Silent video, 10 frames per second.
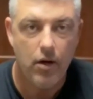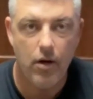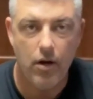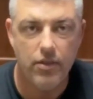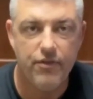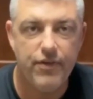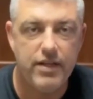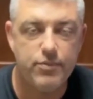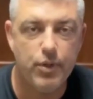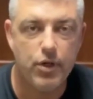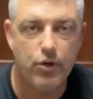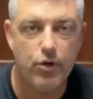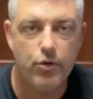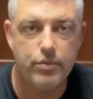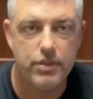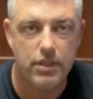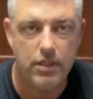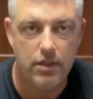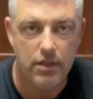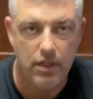on the Facebook groups
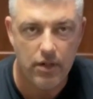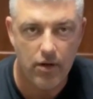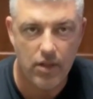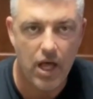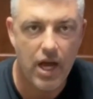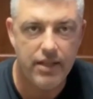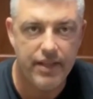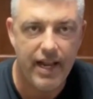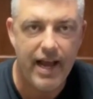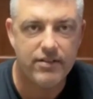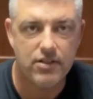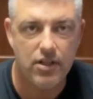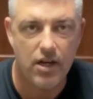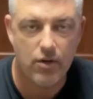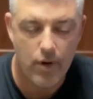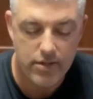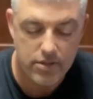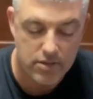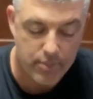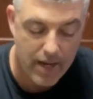and online that ask a lot of
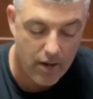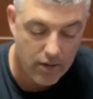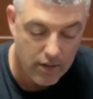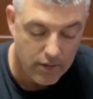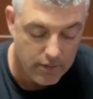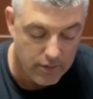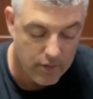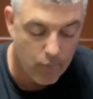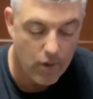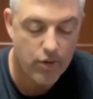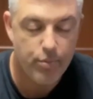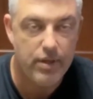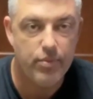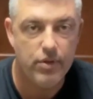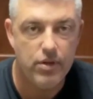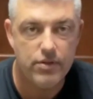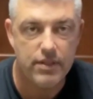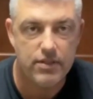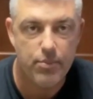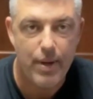questions about, what are people
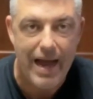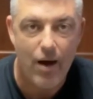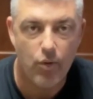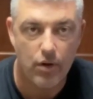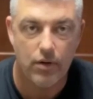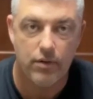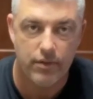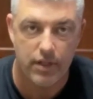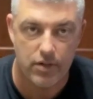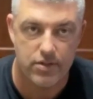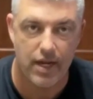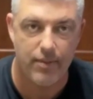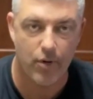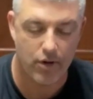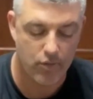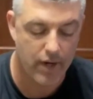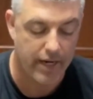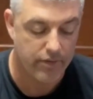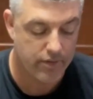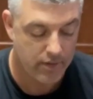using to power their Sightmark
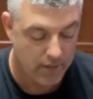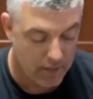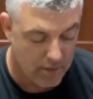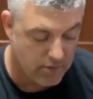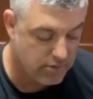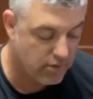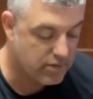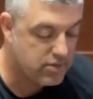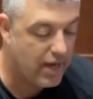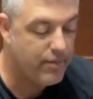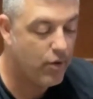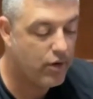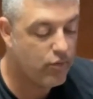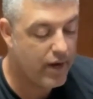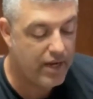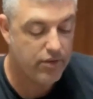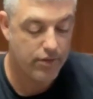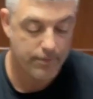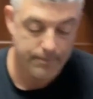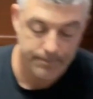Wraith. So the Sightmark Wraith
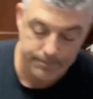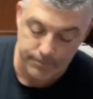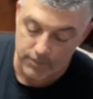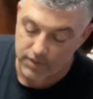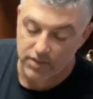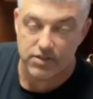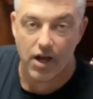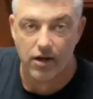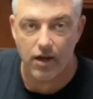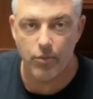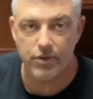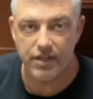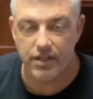does not come with an